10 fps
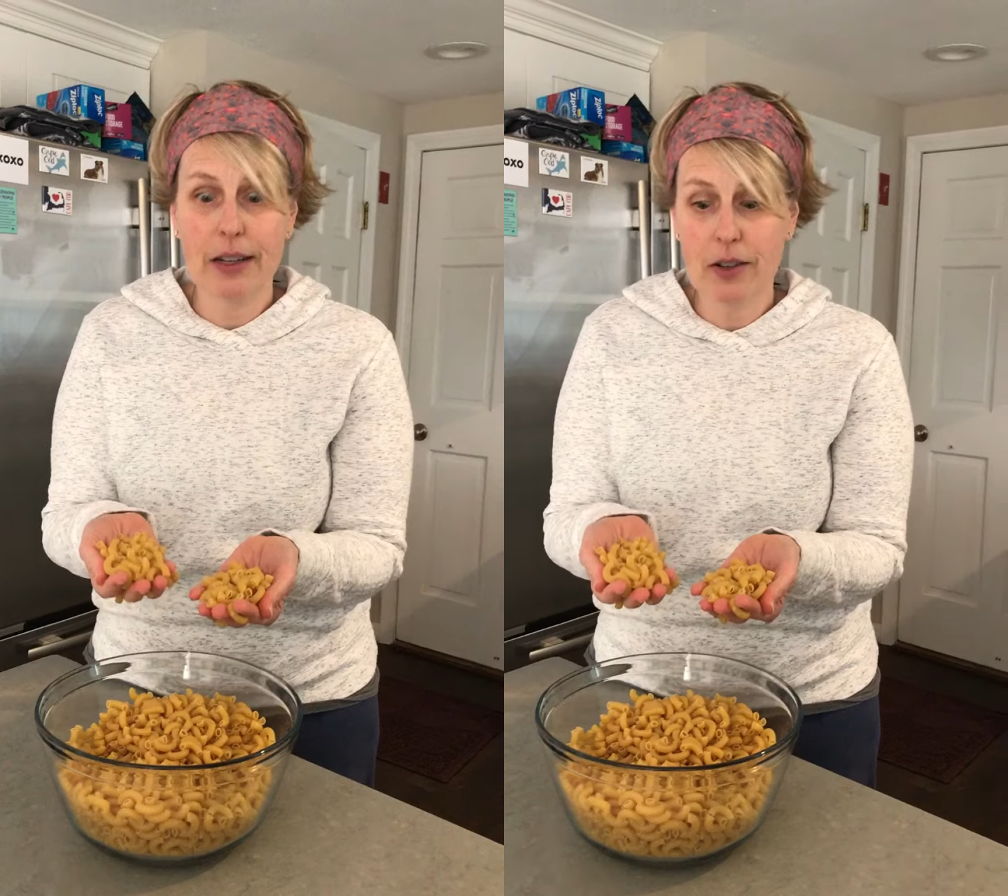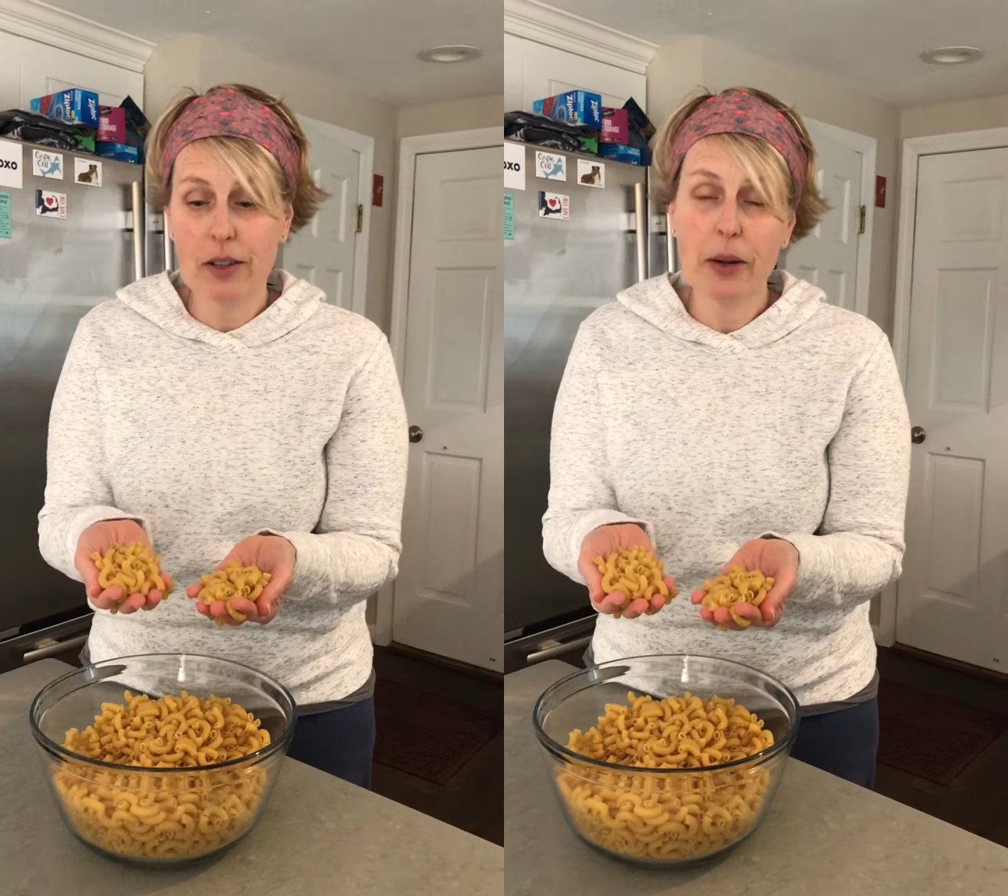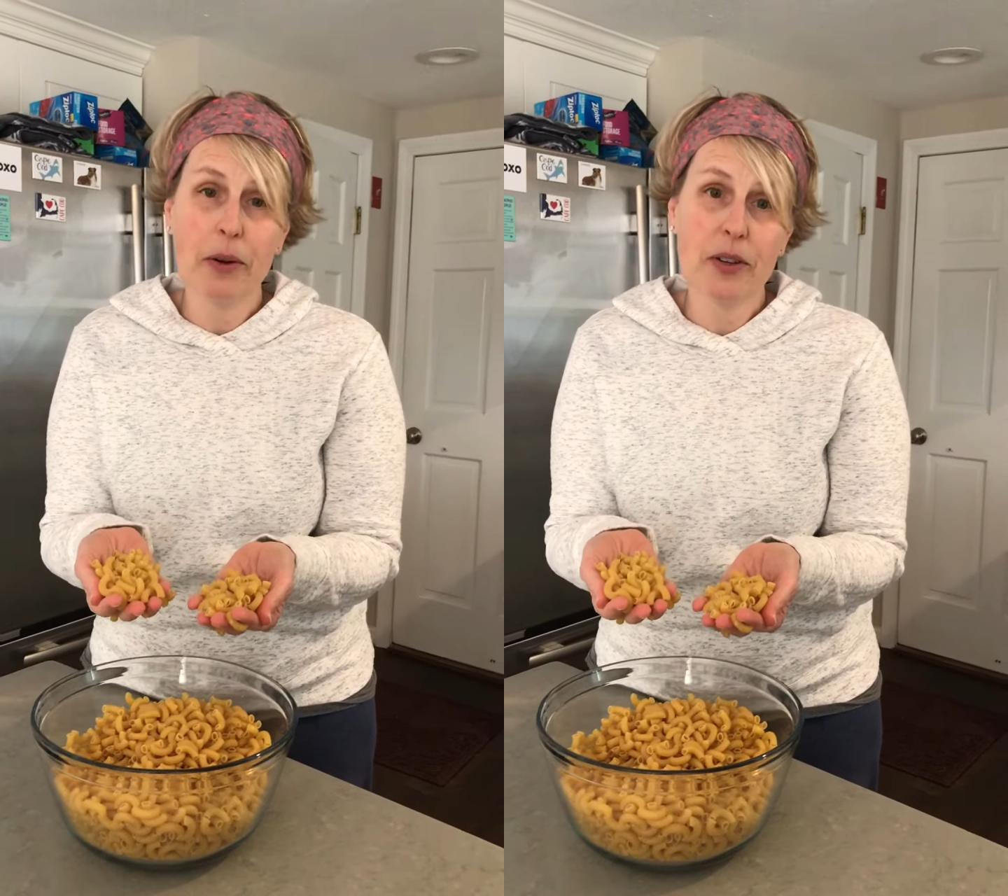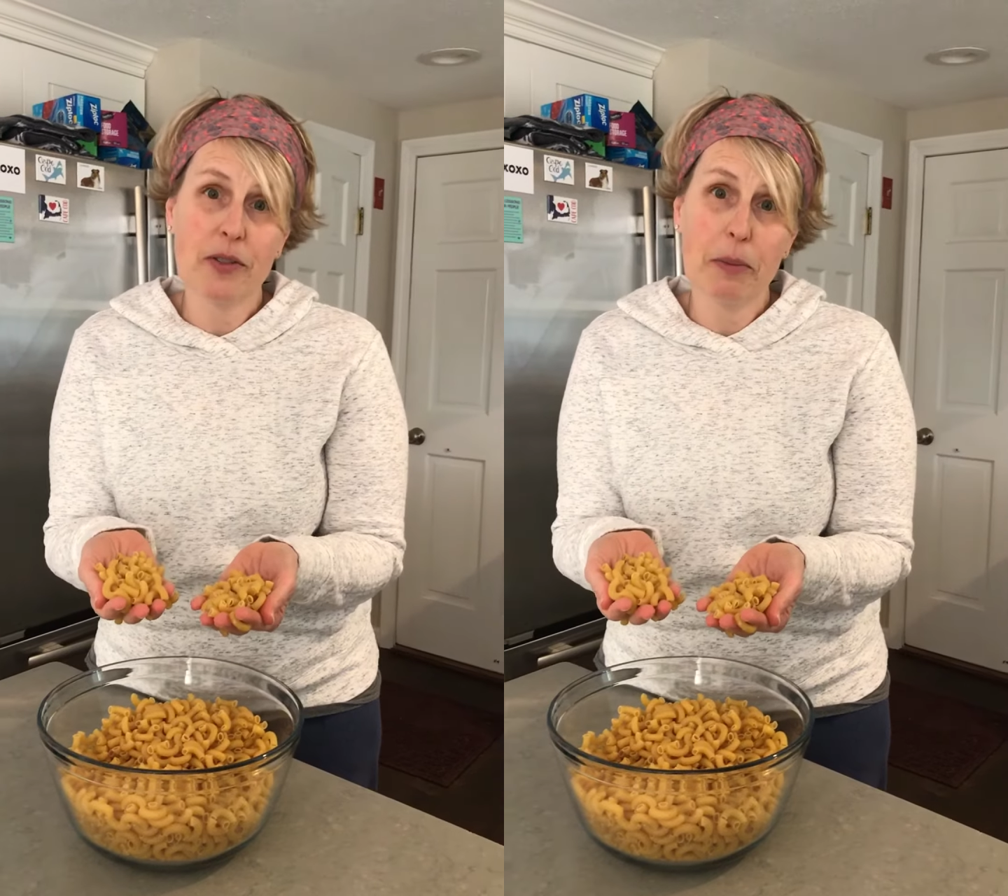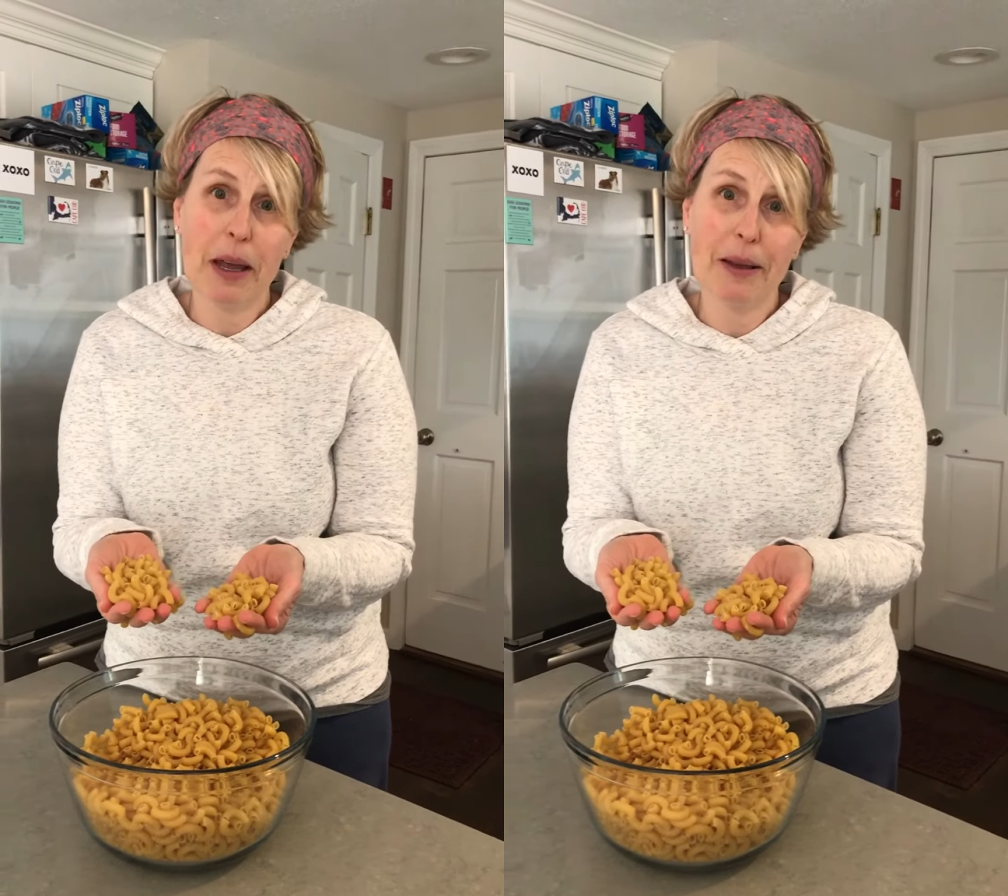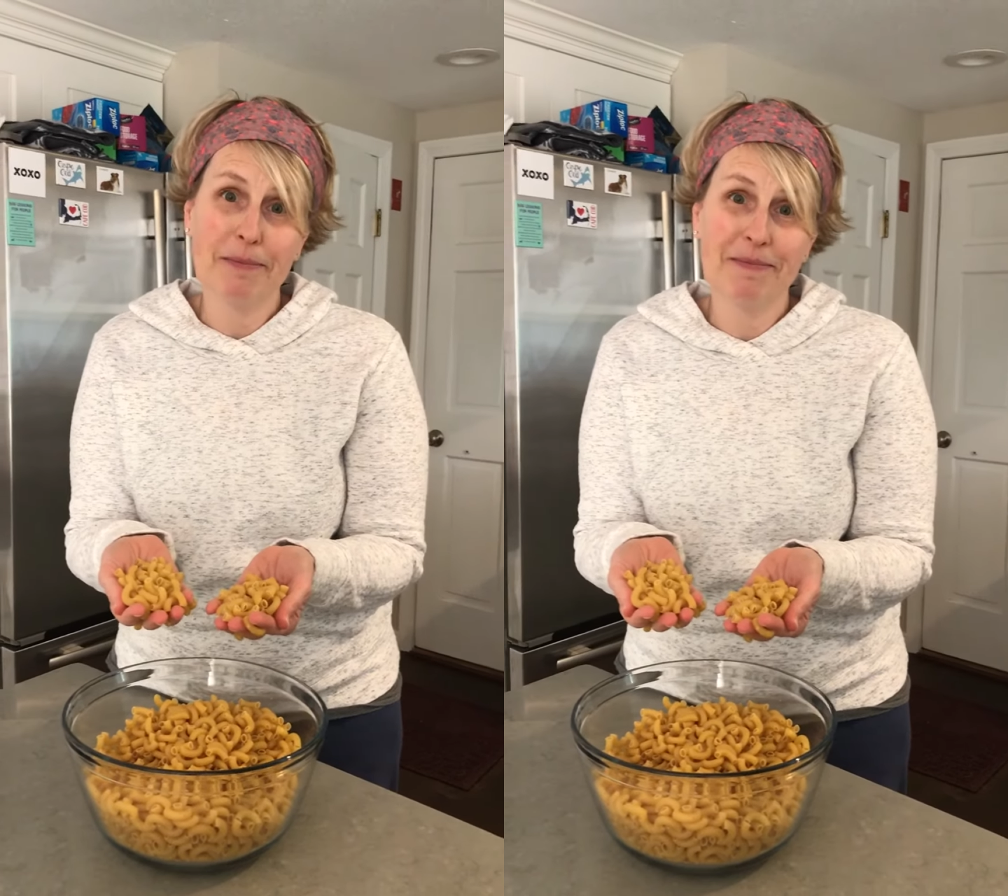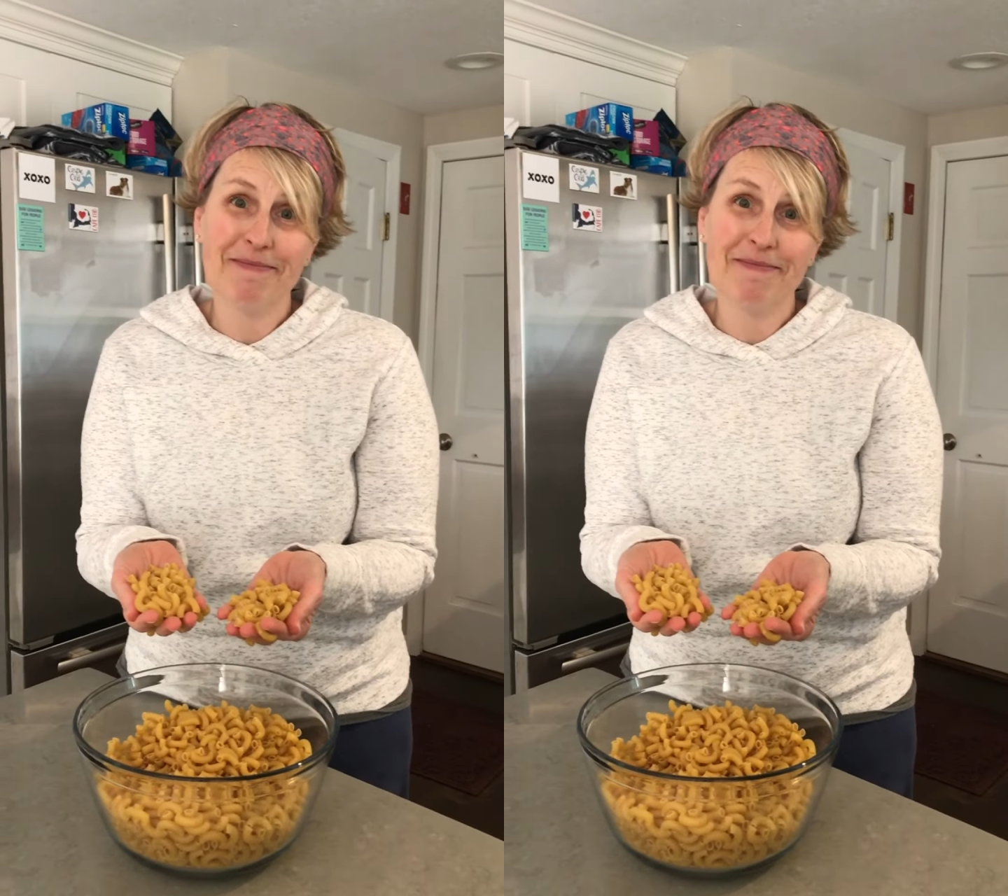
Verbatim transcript: It certainly works for me.